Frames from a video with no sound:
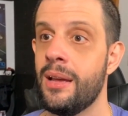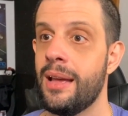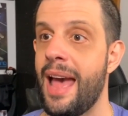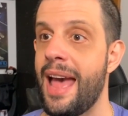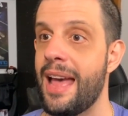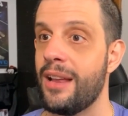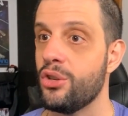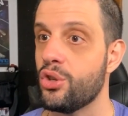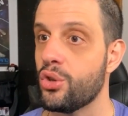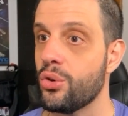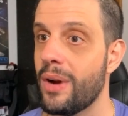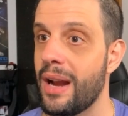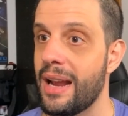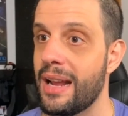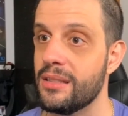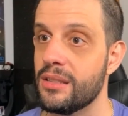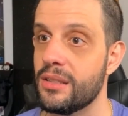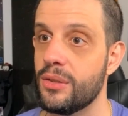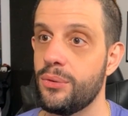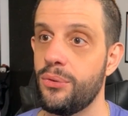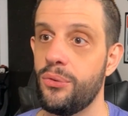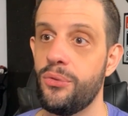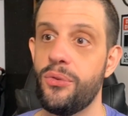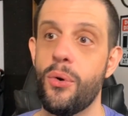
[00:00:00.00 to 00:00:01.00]
and
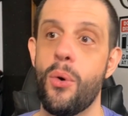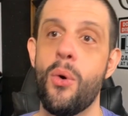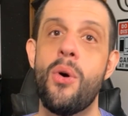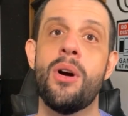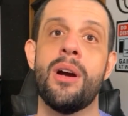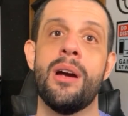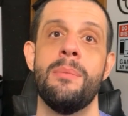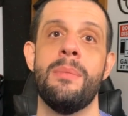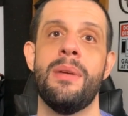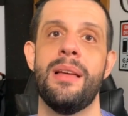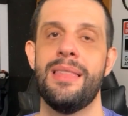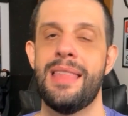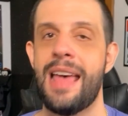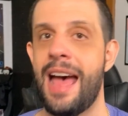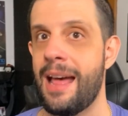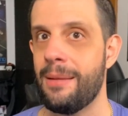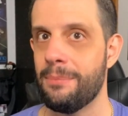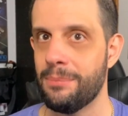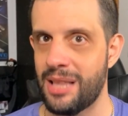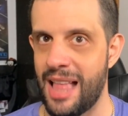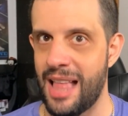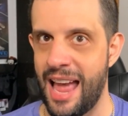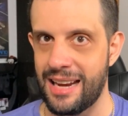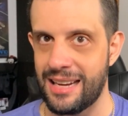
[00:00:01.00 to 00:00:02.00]
transform
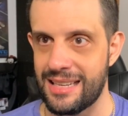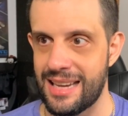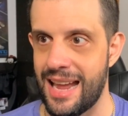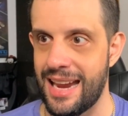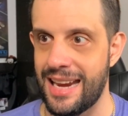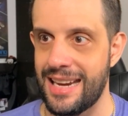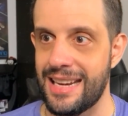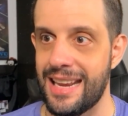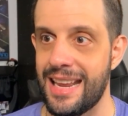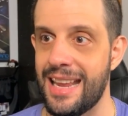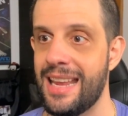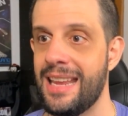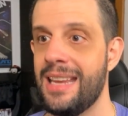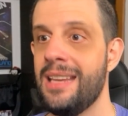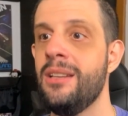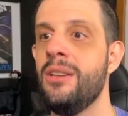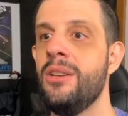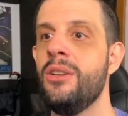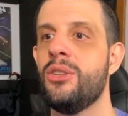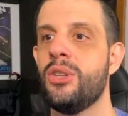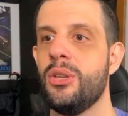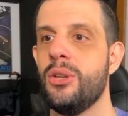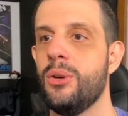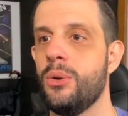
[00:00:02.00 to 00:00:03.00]
that Black Knight
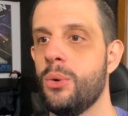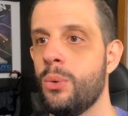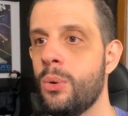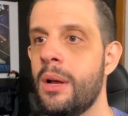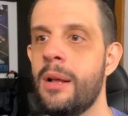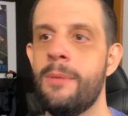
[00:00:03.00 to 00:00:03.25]
into